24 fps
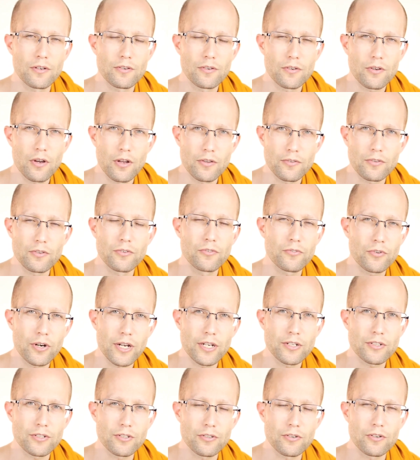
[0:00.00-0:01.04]

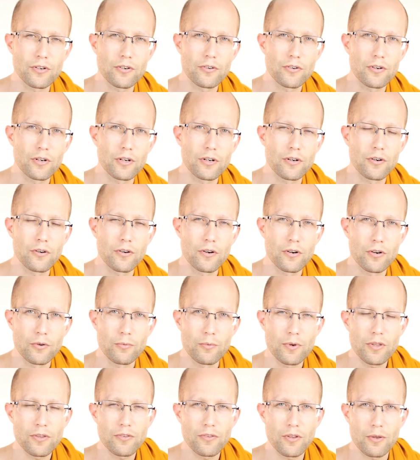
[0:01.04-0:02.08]
concentration or
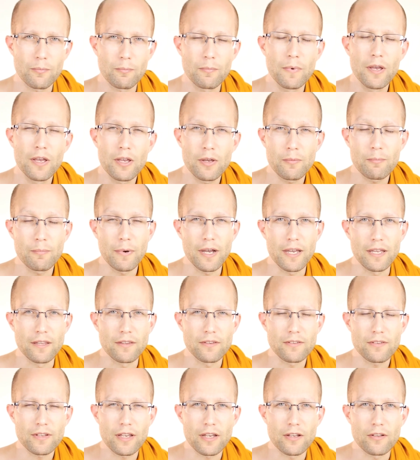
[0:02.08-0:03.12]
wisdom by
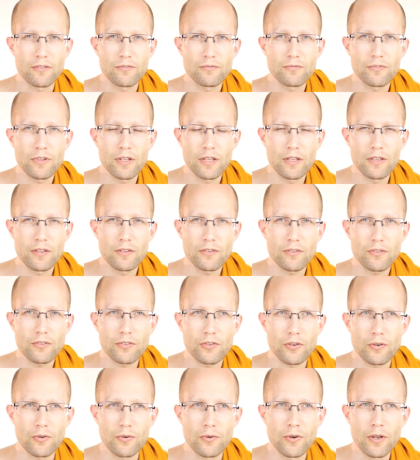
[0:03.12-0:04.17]
itself.
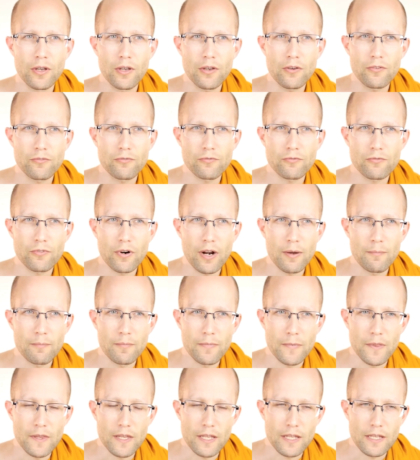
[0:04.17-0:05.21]
So
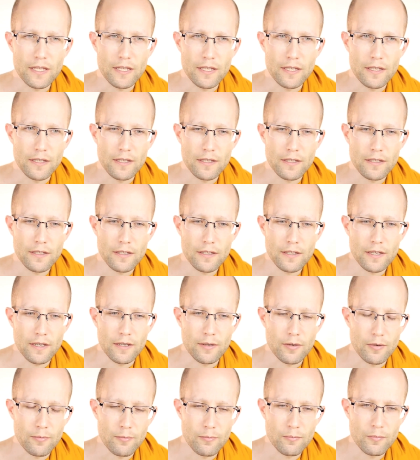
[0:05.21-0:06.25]
from the
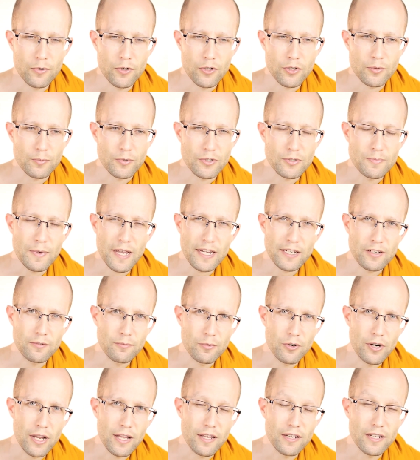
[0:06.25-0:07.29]
Buddhist perspective,
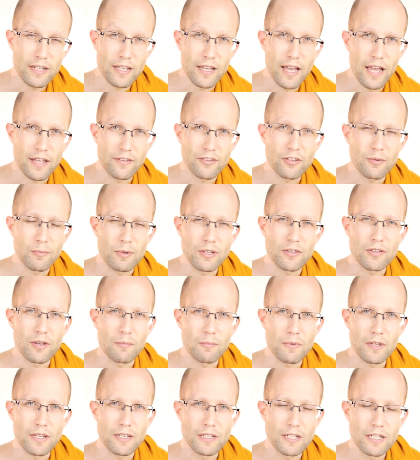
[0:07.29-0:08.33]
morality has to be
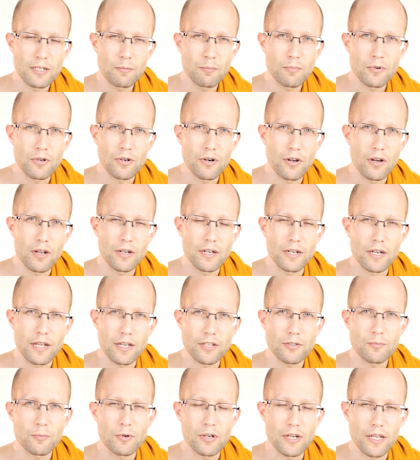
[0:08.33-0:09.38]
something deeper on an
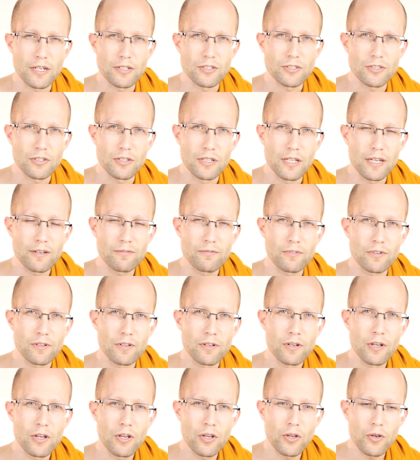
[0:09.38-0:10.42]
experiential level,
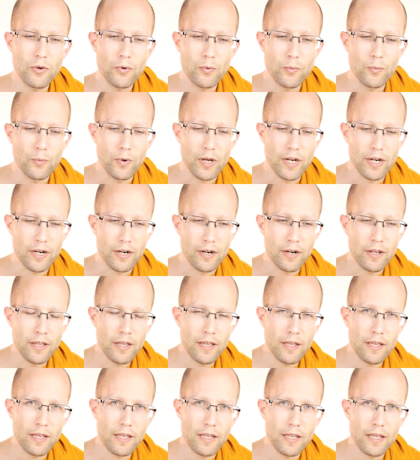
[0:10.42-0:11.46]
where
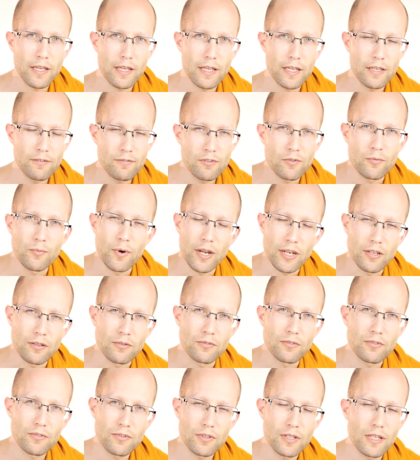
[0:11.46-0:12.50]
even when
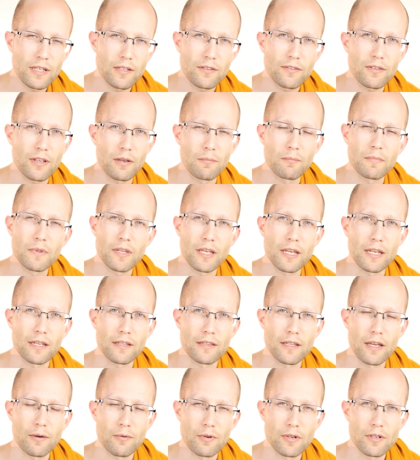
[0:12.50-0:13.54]
you see
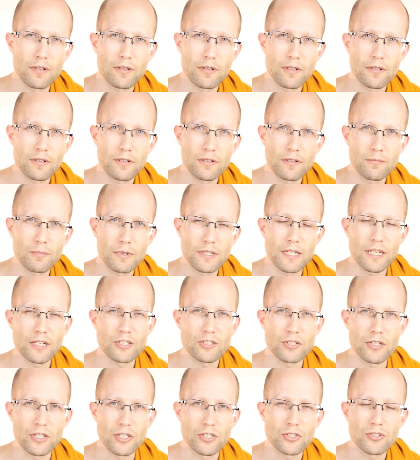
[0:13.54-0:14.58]
something that would
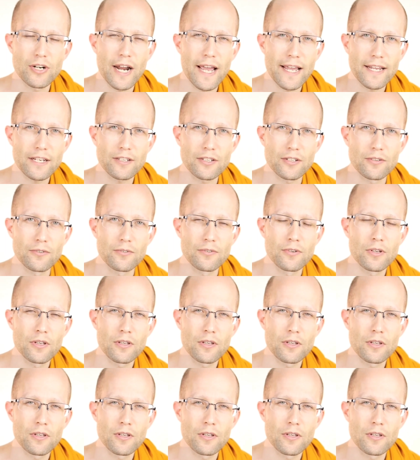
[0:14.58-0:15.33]
potentially attract you,